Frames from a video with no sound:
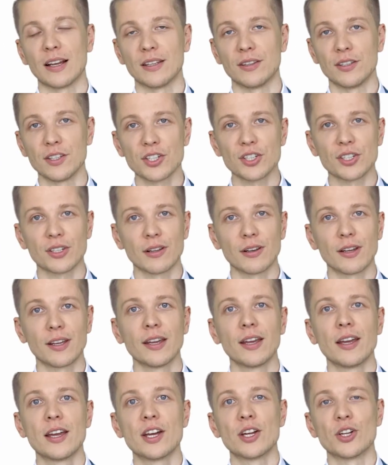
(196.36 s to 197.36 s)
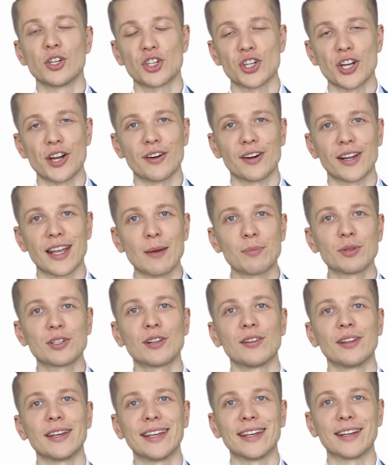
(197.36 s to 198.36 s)
Additionally, share
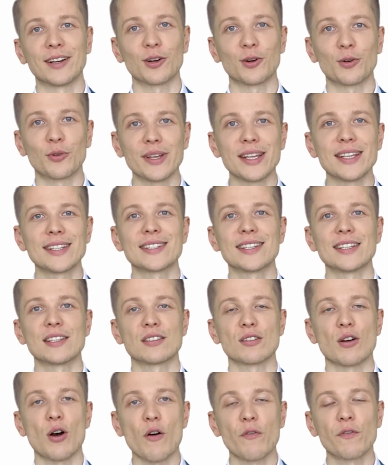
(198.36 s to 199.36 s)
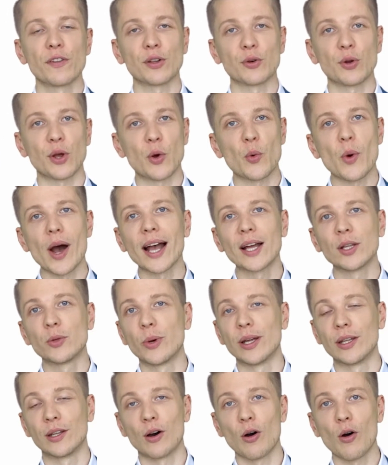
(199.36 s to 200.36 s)
capital increase is often required
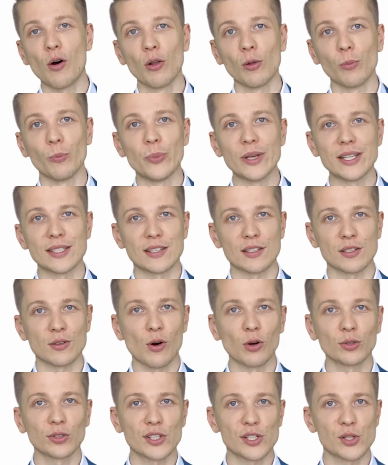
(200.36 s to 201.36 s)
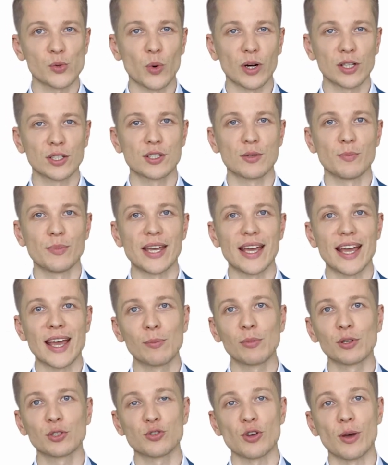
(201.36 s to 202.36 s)
when all business owners want to be
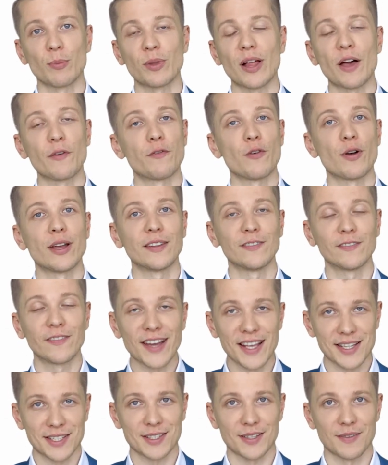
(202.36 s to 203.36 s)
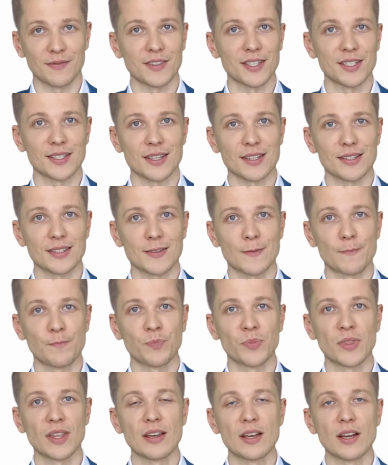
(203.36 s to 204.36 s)
able to apply for investor visas.
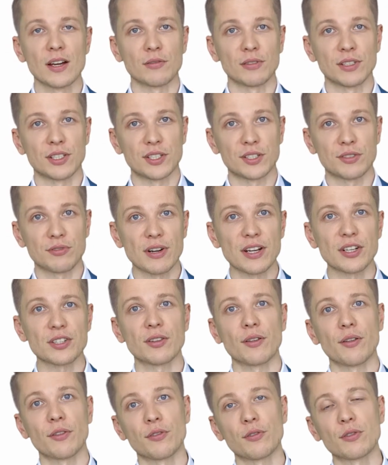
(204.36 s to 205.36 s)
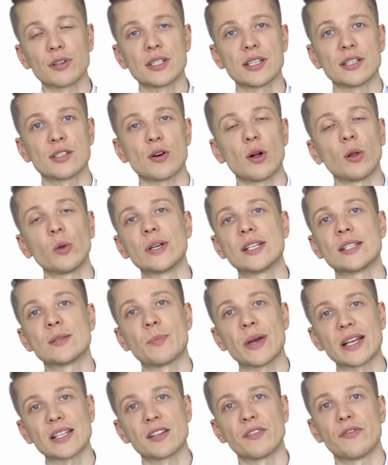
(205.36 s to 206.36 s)
Registration authorities always
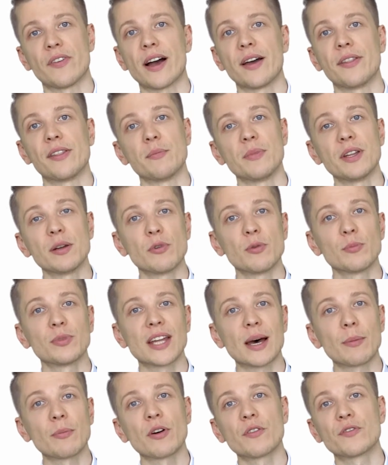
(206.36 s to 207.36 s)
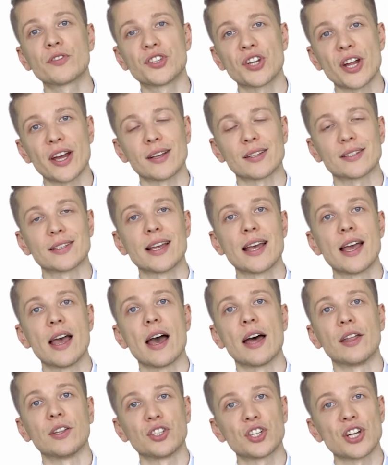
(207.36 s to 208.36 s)
specify the minimum number of shares
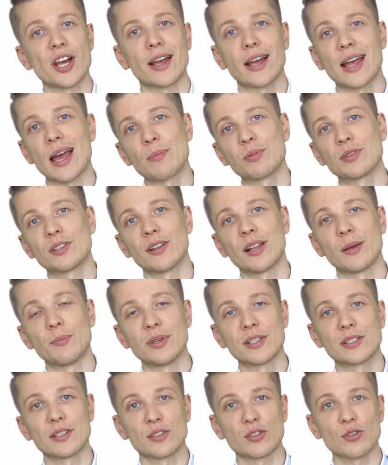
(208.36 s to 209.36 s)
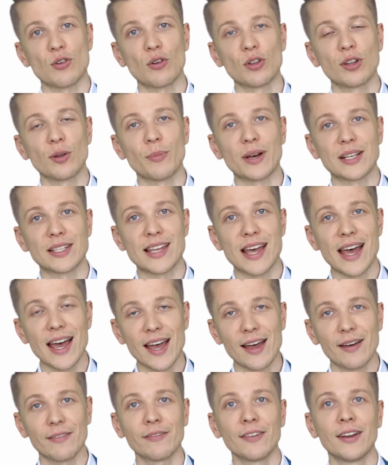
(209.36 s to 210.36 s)
and share capital a business owner must
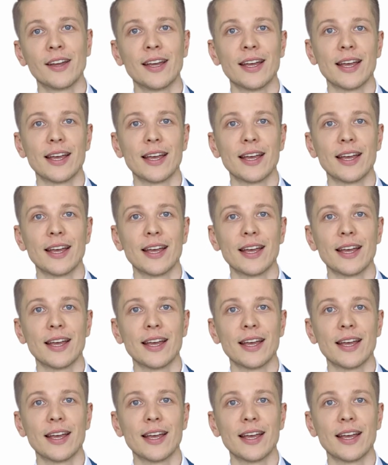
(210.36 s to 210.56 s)
have